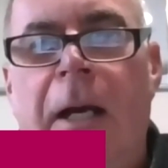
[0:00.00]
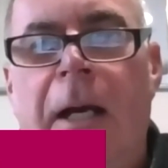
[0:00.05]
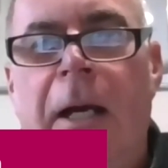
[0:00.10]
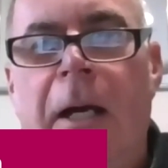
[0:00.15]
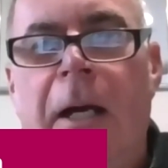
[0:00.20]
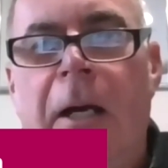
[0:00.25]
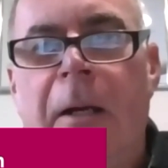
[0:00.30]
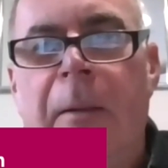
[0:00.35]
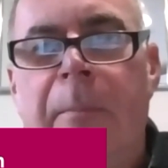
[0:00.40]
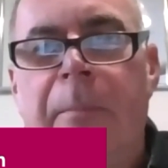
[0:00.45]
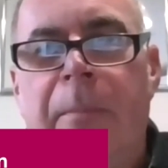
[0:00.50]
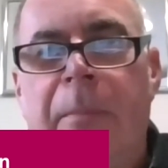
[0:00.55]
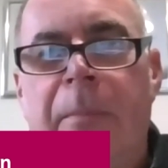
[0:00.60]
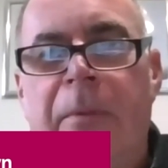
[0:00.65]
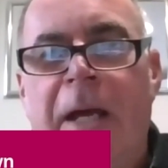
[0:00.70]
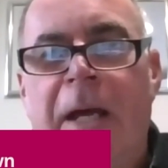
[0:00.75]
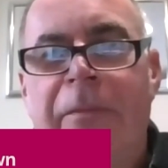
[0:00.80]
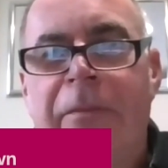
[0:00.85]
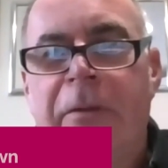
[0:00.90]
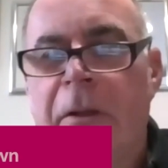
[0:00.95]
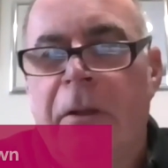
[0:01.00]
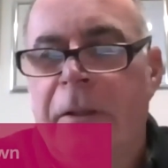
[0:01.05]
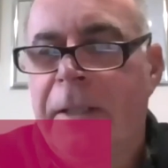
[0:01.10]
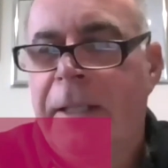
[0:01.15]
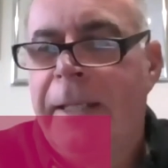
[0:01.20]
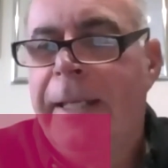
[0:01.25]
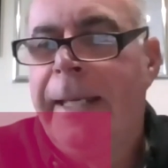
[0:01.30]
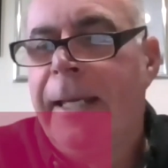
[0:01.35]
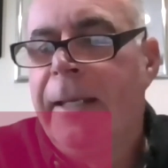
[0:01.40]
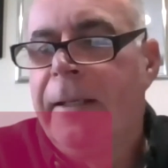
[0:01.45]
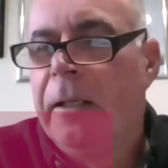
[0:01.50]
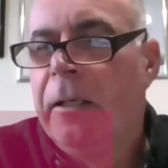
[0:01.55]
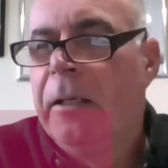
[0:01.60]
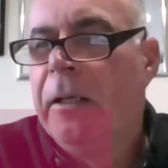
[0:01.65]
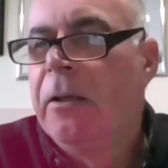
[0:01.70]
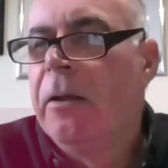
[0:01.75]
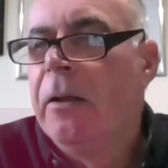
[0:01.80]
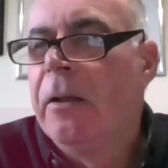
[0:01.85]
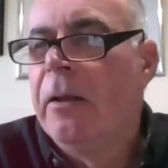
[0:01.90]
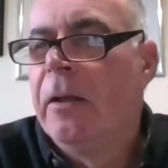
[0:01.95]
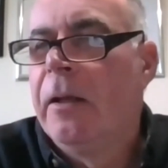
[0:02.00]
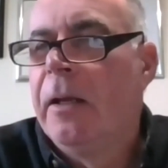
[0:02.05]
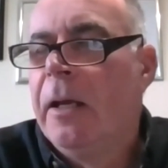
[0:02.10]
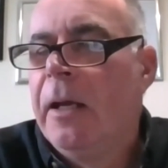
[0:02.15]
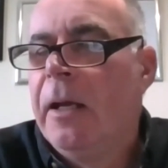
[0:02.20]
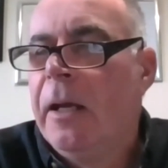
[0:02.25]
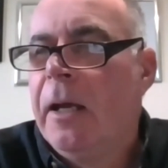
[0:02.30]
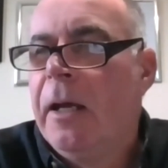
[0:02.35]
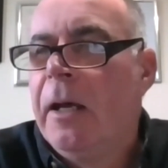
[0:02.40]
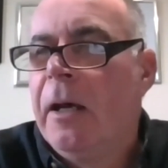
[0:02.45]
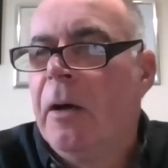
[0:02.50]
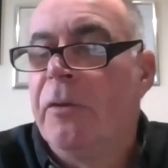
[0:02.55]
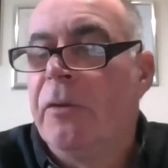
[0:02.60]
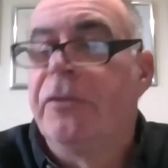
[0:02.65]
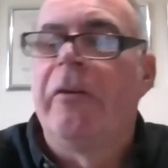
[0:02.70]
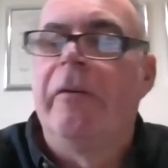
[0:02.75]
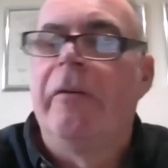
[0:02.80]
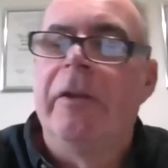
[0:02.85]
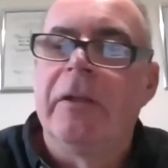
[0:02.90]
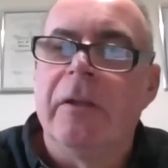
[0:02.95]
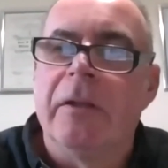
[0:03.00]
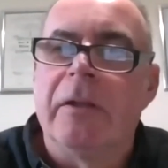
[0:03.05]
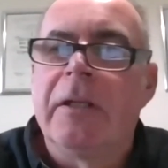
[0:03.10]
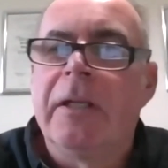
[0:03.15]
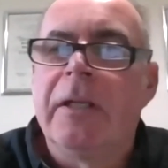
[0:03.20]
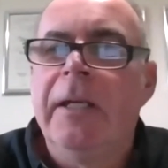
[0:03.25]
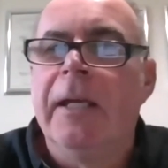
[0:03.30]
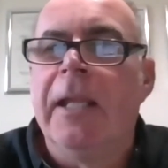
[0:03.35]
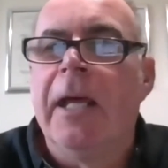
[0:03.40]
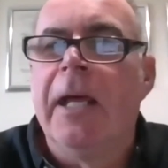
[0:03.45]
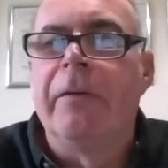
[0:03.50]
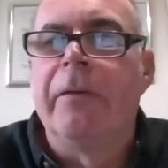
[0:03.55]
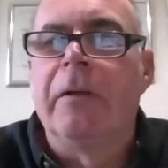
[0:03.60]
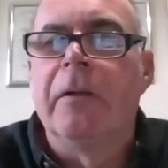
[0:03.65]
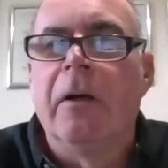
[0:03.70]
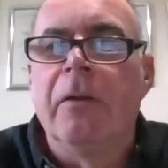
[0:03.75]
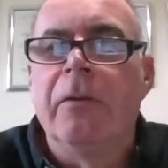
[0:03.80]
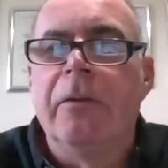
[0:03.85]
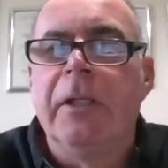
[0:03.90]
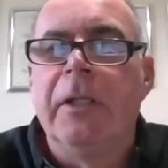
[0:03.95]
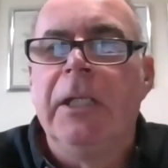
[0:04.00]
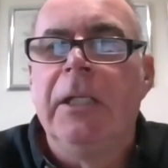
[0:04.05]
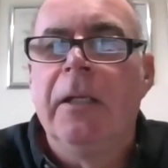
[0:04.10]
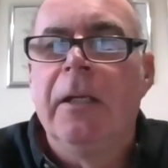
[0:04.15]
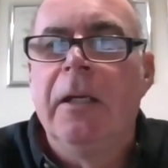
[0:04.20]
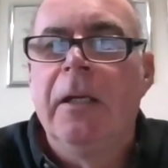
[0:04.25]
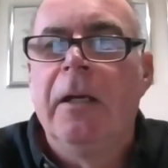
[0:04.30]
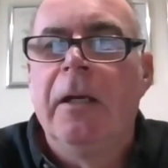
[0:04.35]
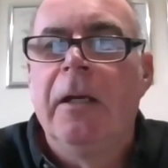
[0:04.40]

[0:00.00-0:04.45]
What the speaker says: Haven't got the kit. So they've got the kit, haven't got the